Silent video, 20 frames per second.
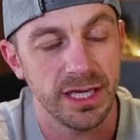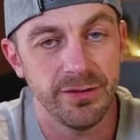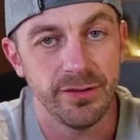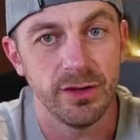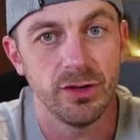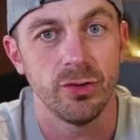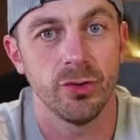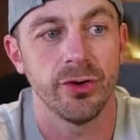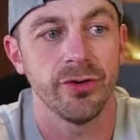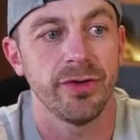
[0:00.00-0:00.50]
even
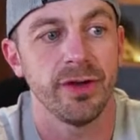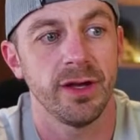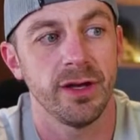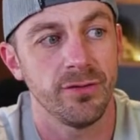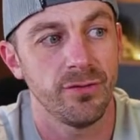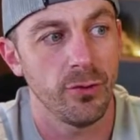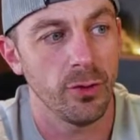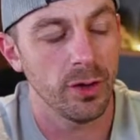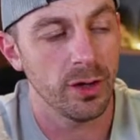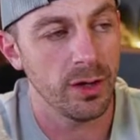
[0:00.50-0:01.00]
north into
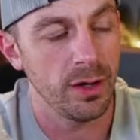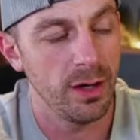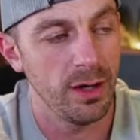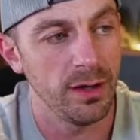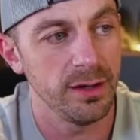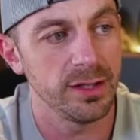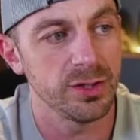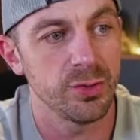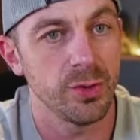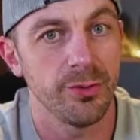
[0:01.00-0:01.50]
Fort
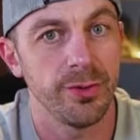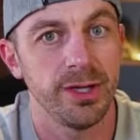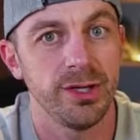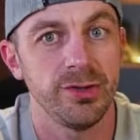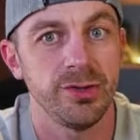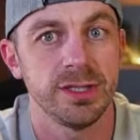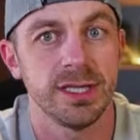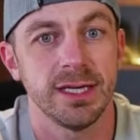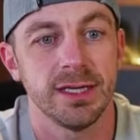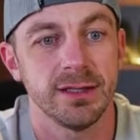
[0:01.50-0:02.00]
Collins, where we do
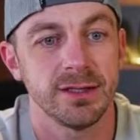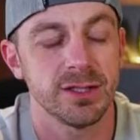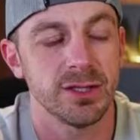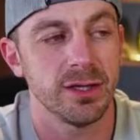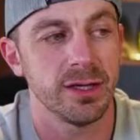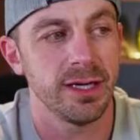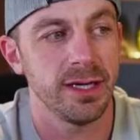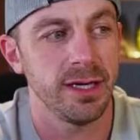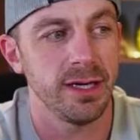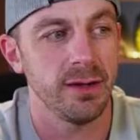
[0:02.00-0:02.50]
tend to start
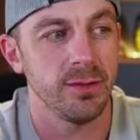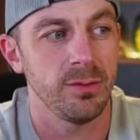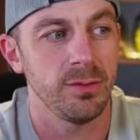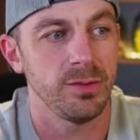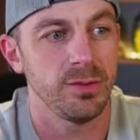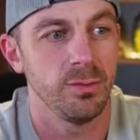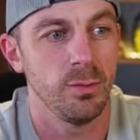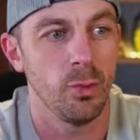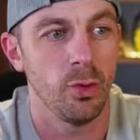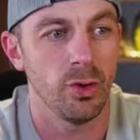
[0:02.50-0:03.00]
getting
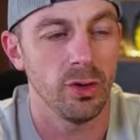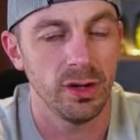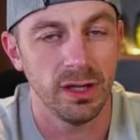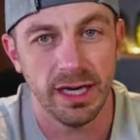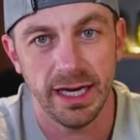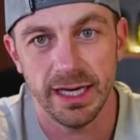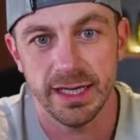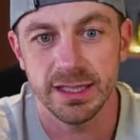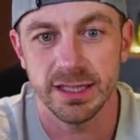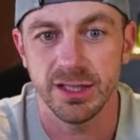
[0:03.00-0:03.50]
more
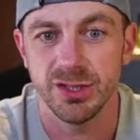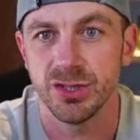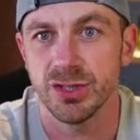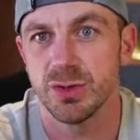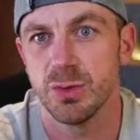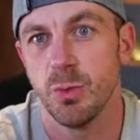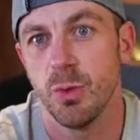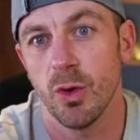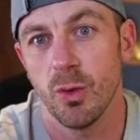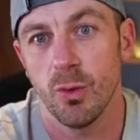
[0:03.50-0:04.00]
lakes and
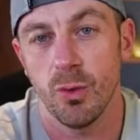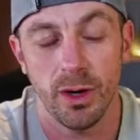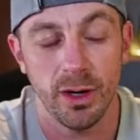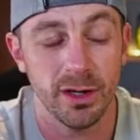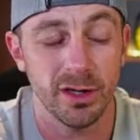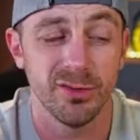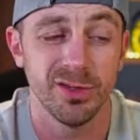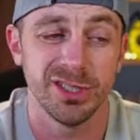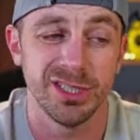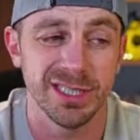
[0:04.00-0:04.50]
just more
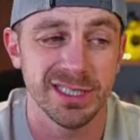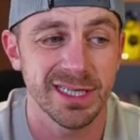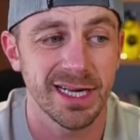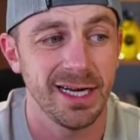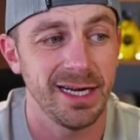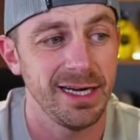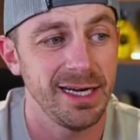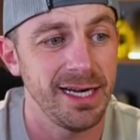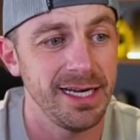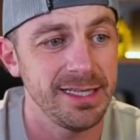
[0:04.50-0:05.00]
water, which is kind
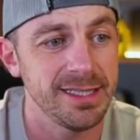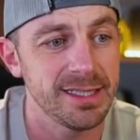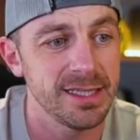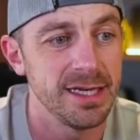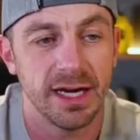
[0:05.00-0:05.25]
of nice.